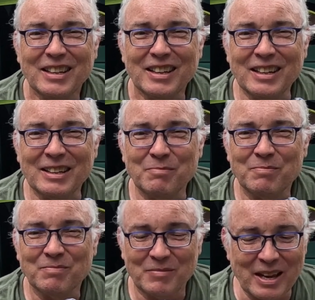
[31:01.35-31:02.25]

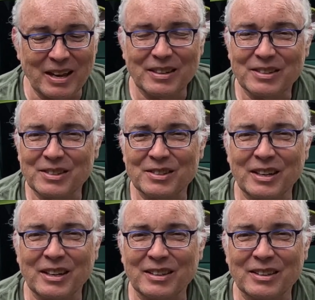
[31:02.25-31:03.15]
Yeah, as I
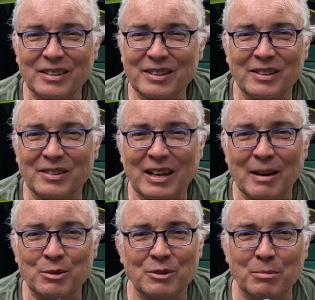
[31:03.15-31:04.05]
say, I'm
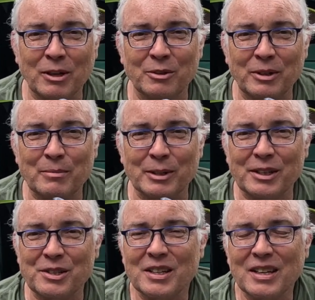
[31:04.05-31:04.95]
absolutely blown away by
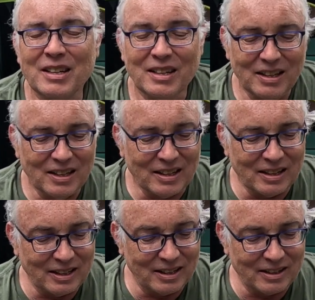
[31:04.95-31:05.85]
this.
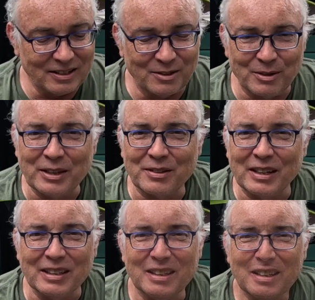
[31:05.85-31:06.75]
Great
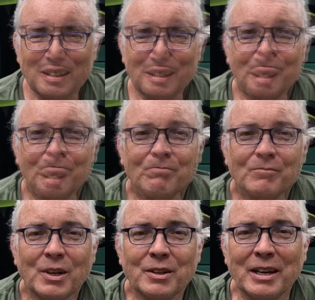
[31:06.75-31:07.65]
thing.
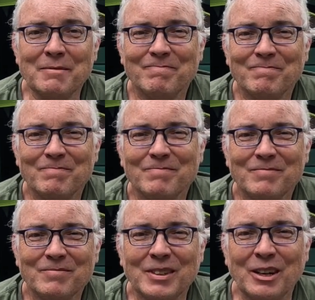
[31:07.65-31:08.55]
Okay,
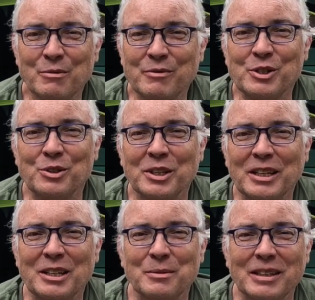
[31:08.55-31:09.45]
well, I hope you enjoyed it
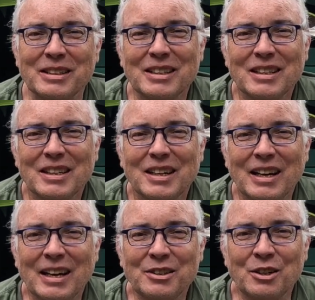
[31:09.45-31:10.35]
anyway,
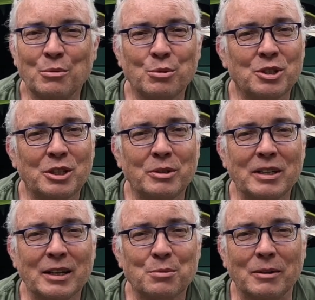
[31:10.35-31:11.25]
and I will see you in the
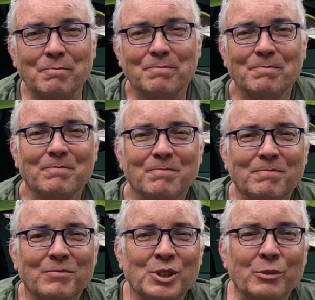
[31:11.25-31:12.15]
next one.
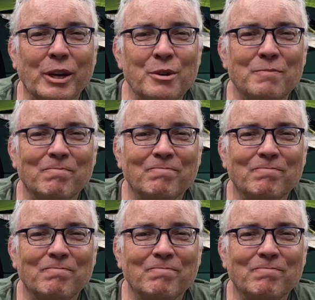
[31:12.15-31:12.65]
Cheerio.